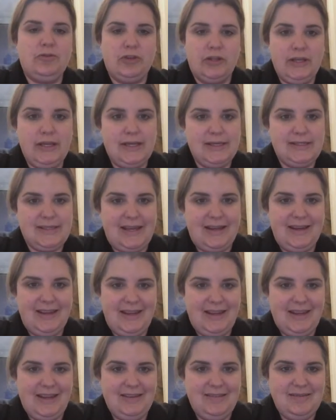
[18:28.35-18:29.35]
really
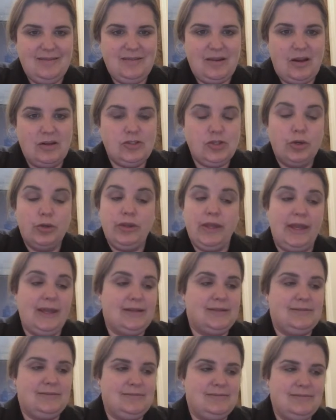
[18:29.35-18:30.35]
exciting, and
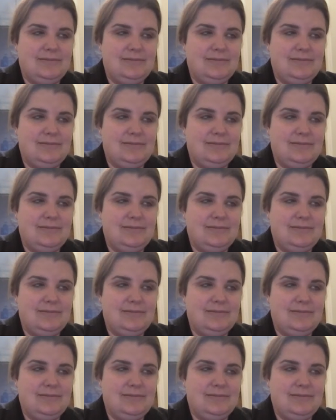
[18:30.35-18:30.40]
truly